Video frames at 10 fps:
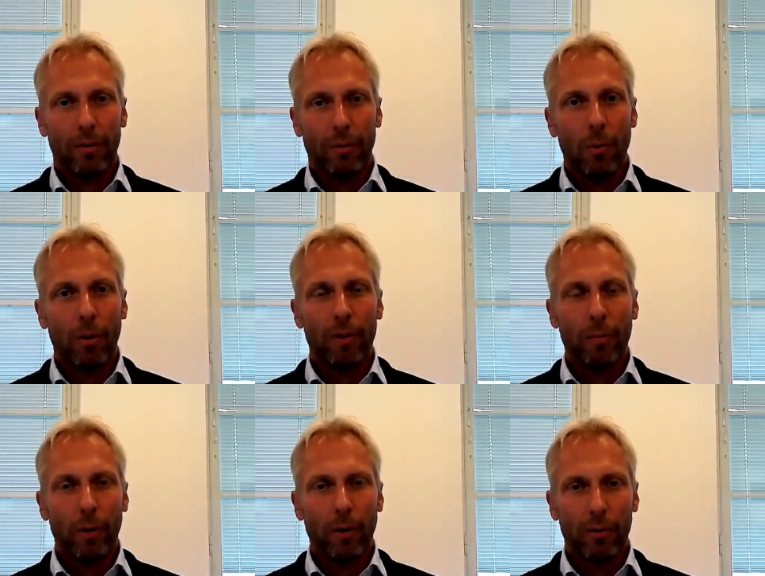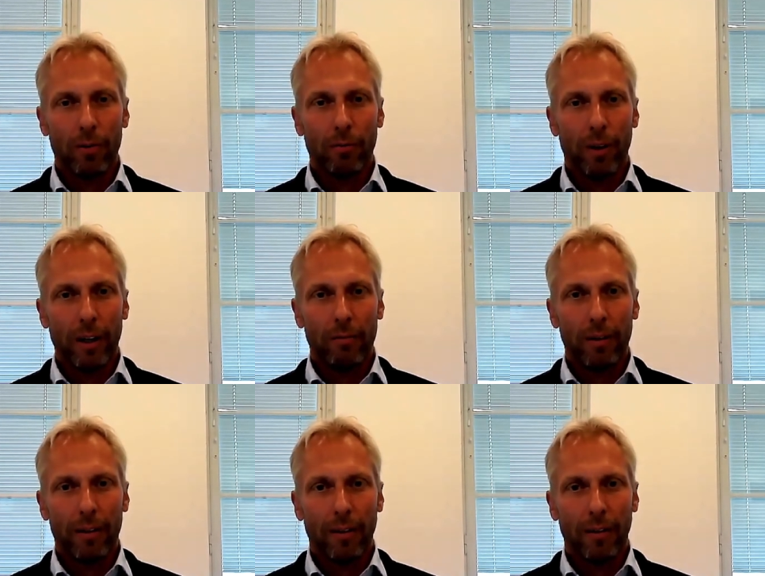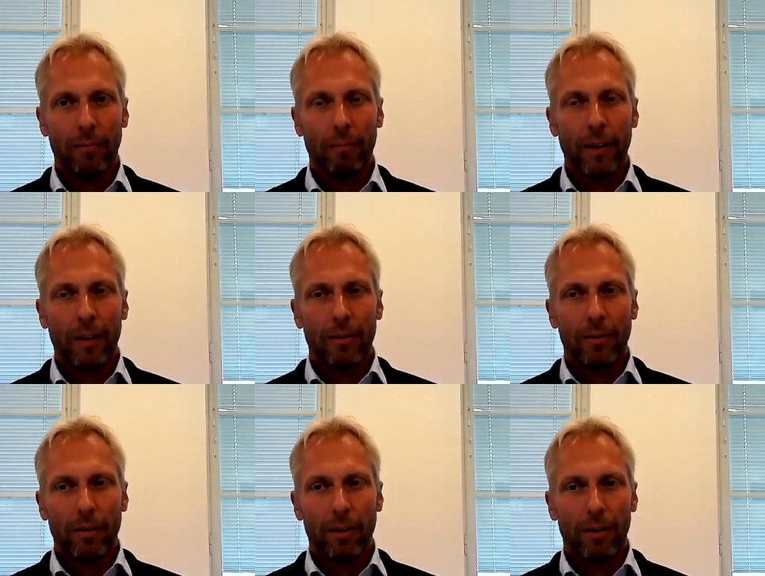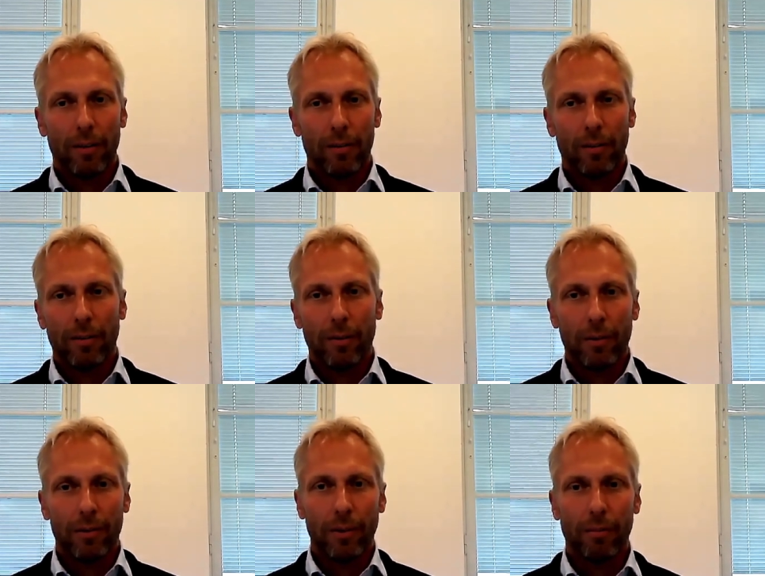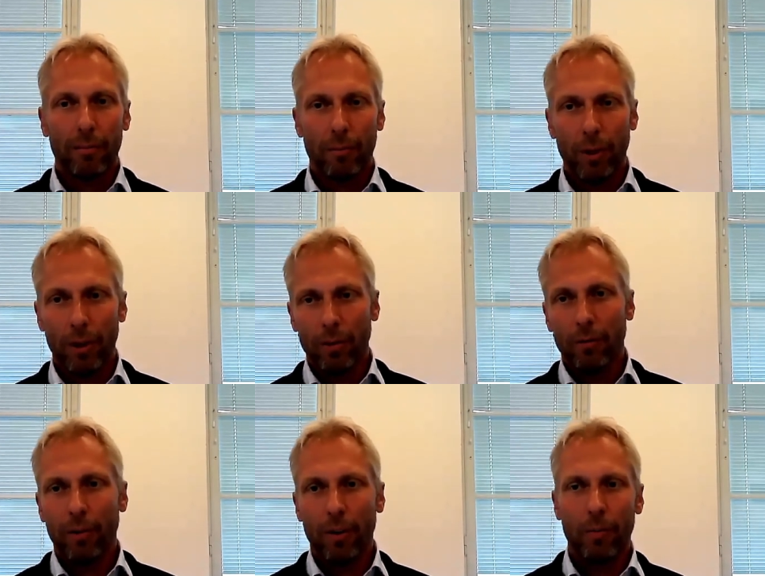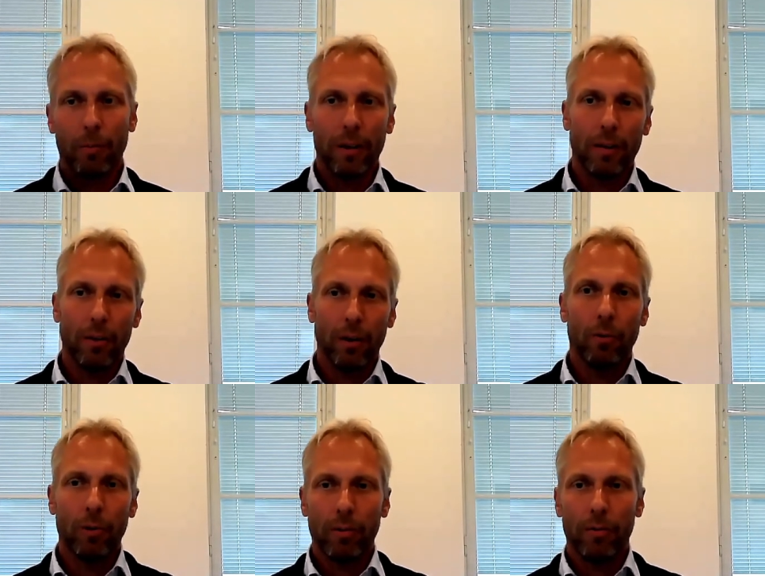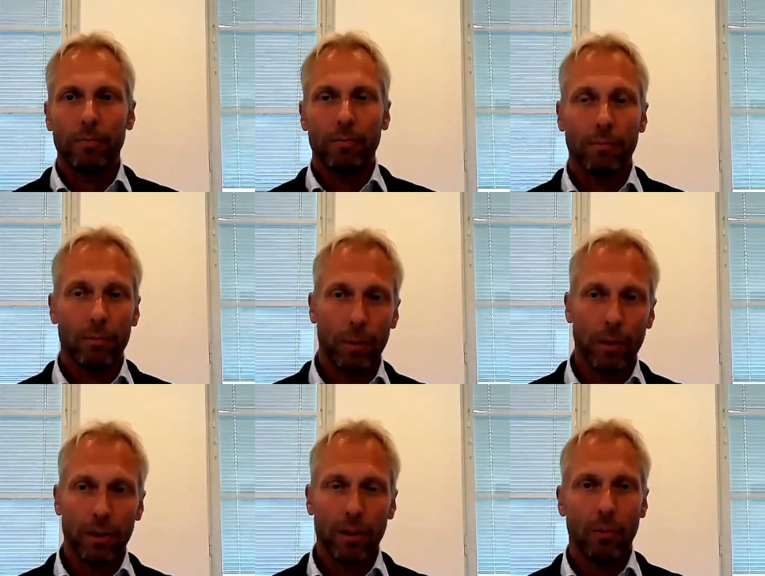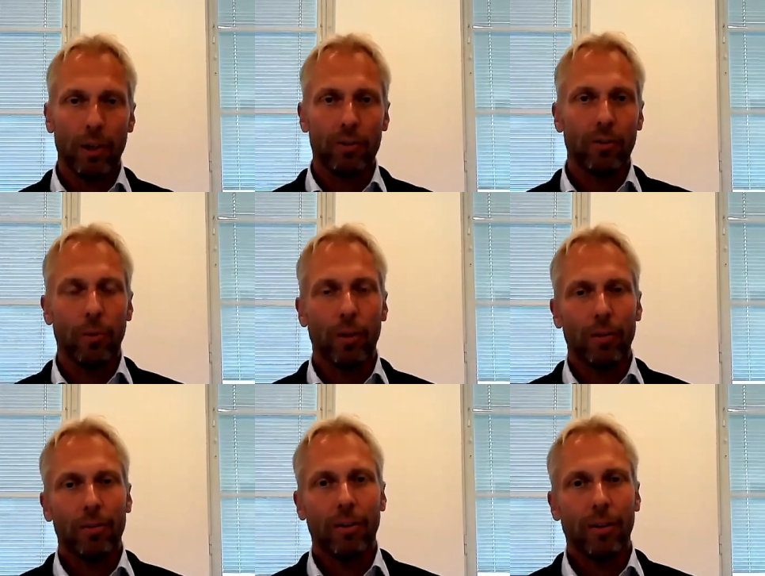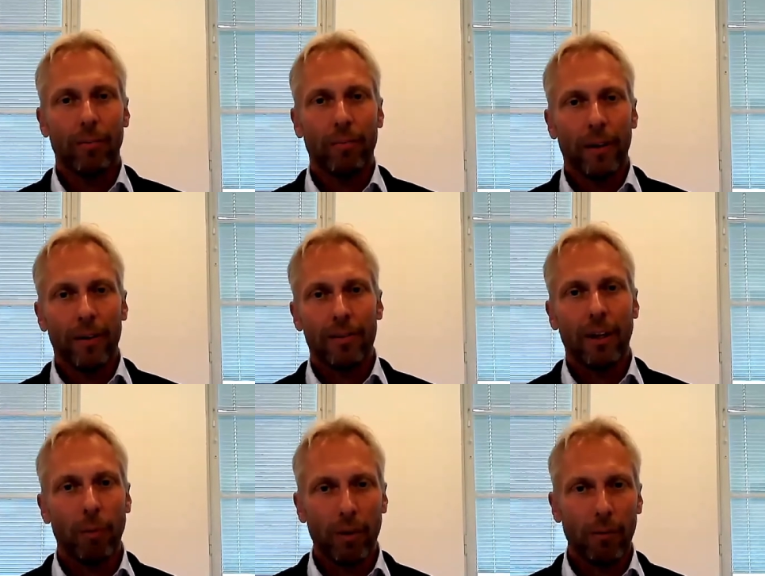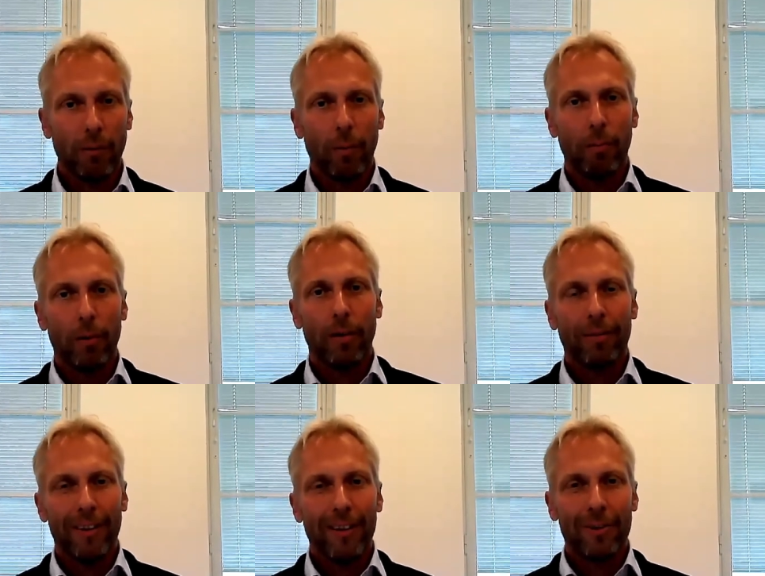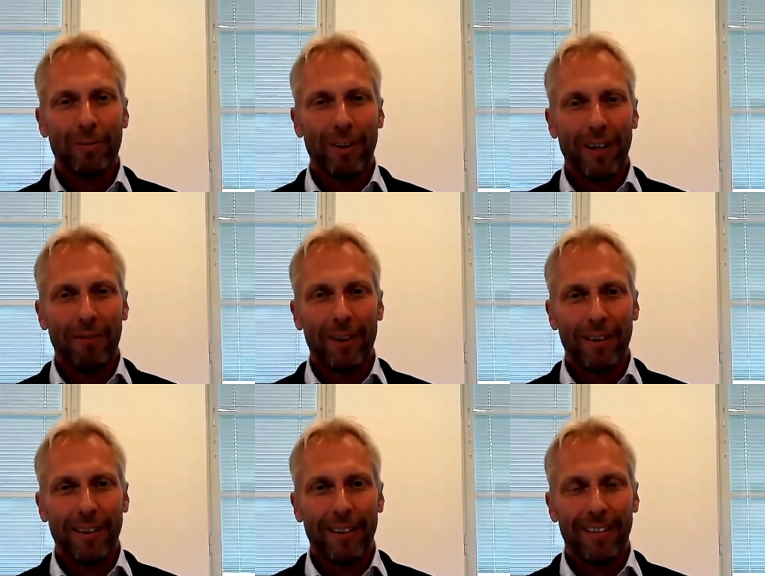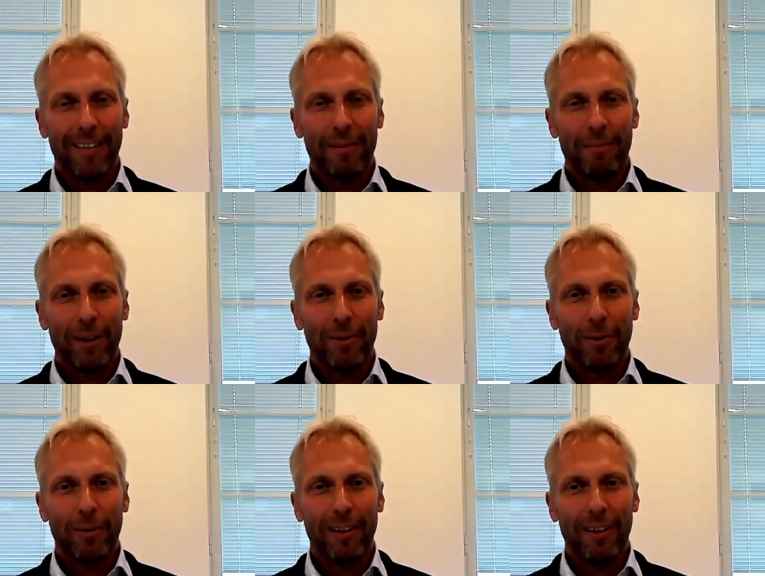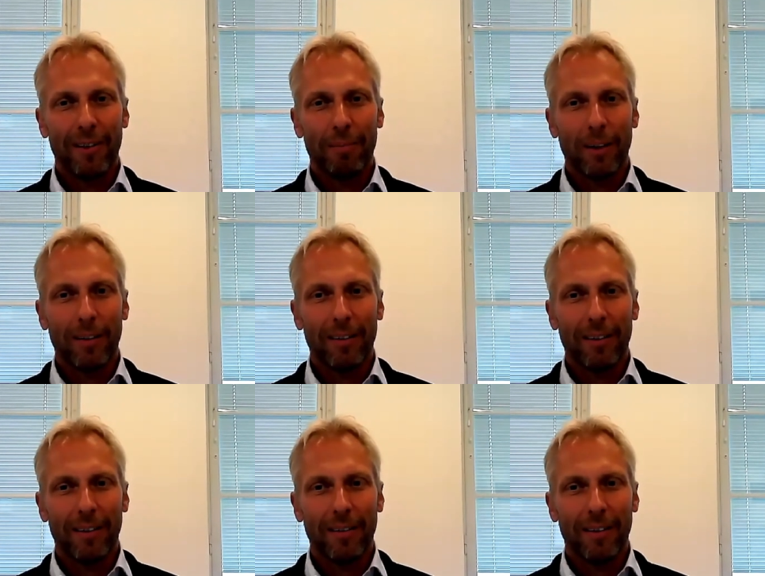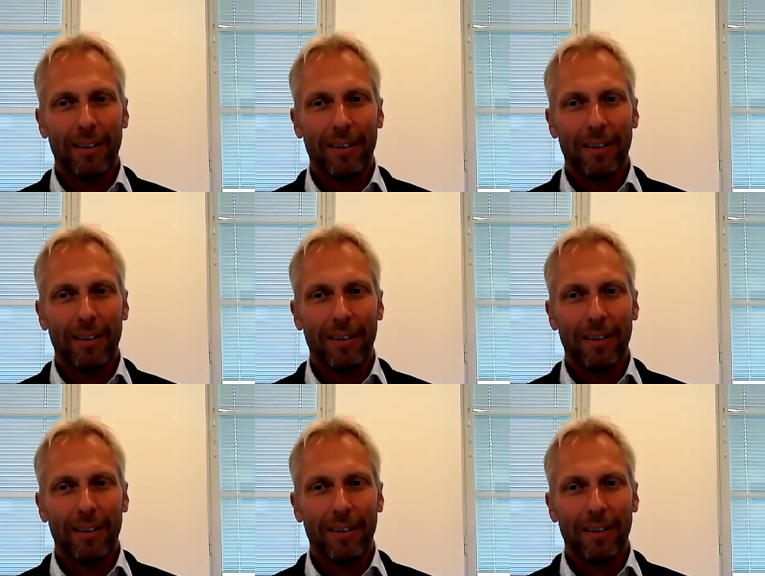all of them will not survive. Um, so I think it's you know you have really good firms, but then you have also potential question marks. Um, some of them will probably survive and, uh, make good deals, but uh,